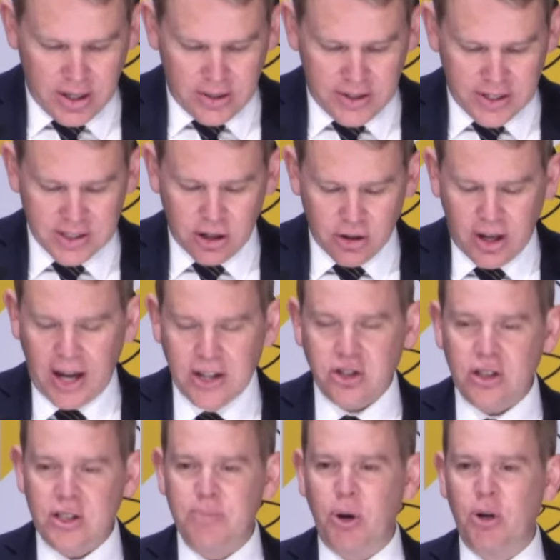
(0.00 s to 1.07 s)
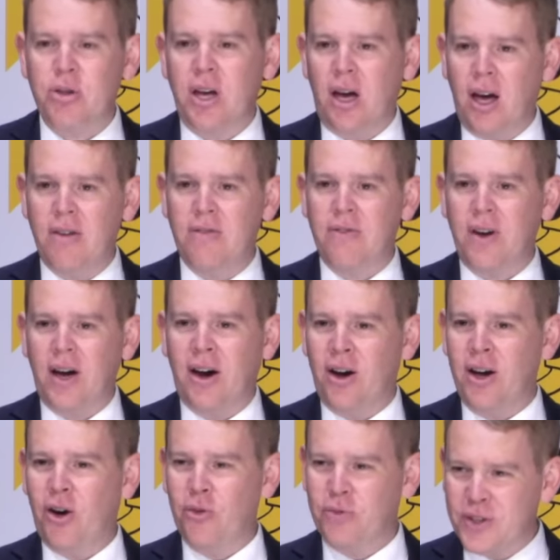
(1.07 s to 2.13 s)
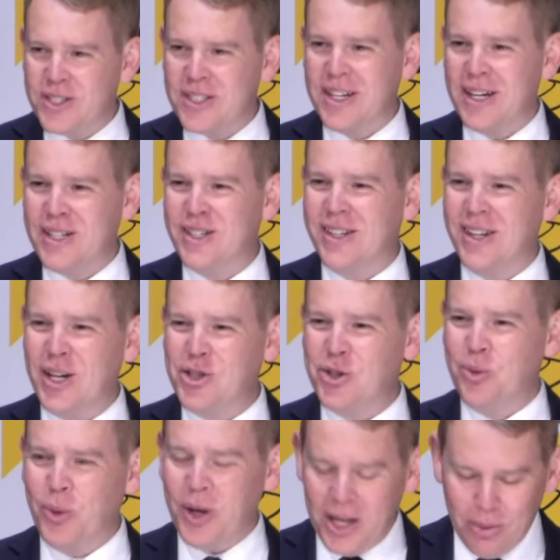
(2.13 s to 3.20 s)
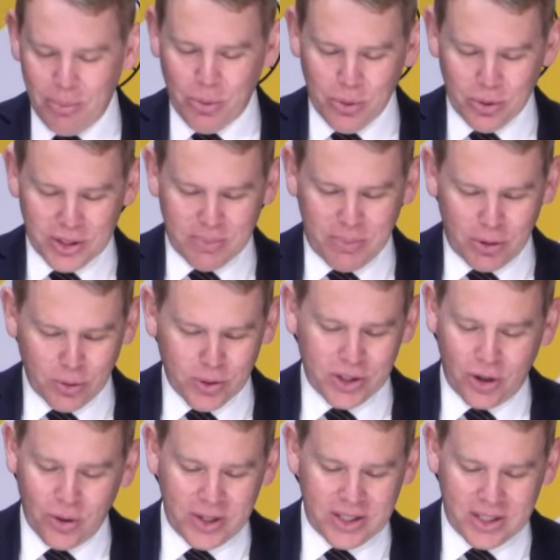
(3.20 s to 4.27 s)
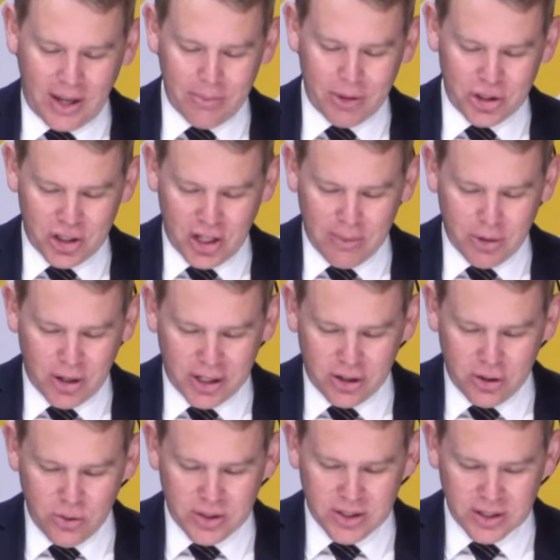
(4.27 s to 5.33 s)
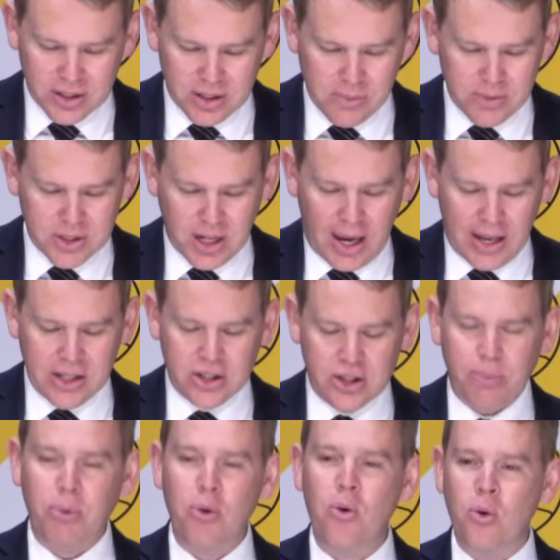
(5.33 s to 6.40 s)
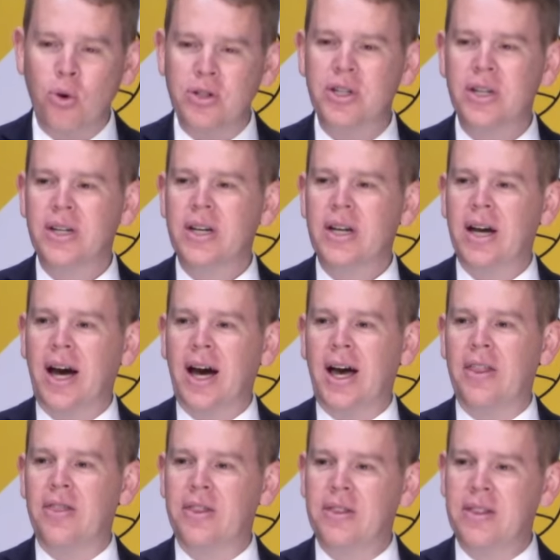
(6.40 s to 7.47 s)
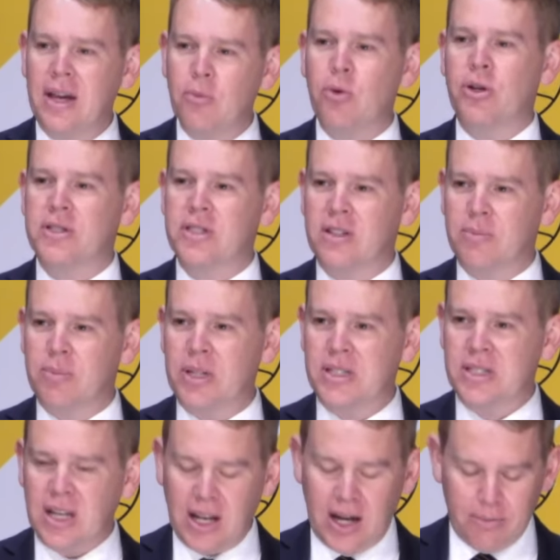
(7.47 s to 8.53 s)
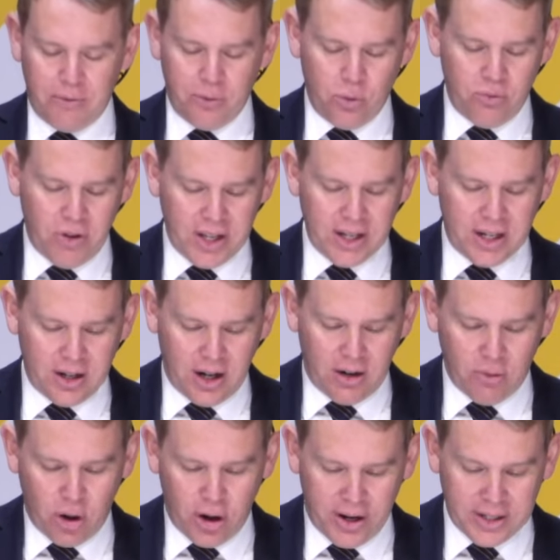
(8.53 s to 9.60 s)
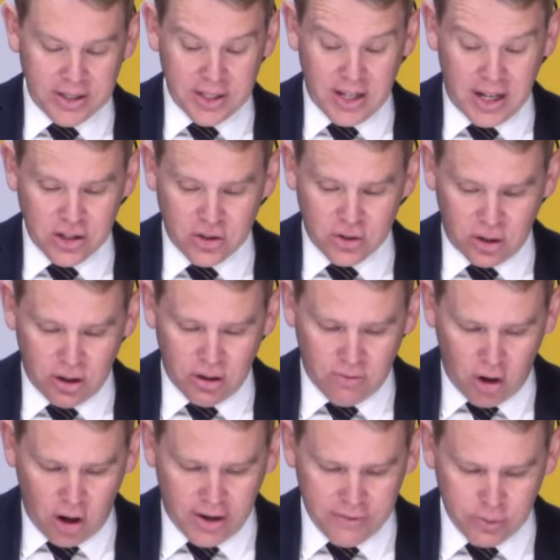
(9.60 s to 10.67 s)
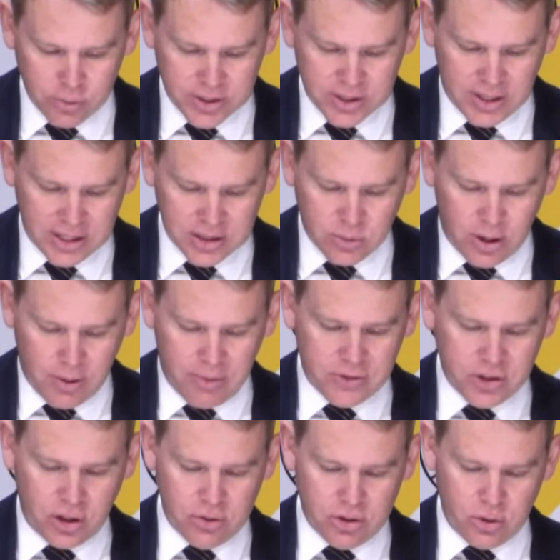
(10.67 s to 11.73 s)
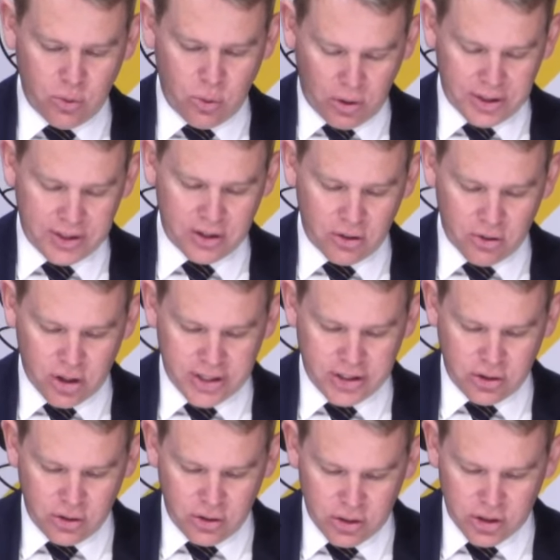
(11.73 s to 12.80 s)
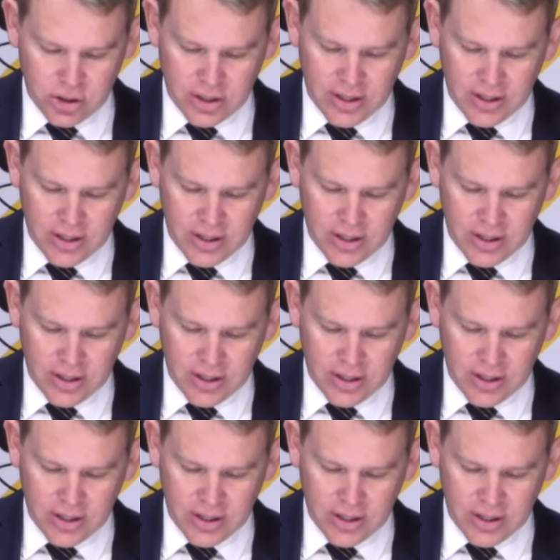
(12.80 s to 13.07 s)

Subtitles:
These locations both have obviously international airports, but also established MIQ systems and support networks that have been set up for regular international arrivals, and that's why we've chosen Auckland and Christchurch.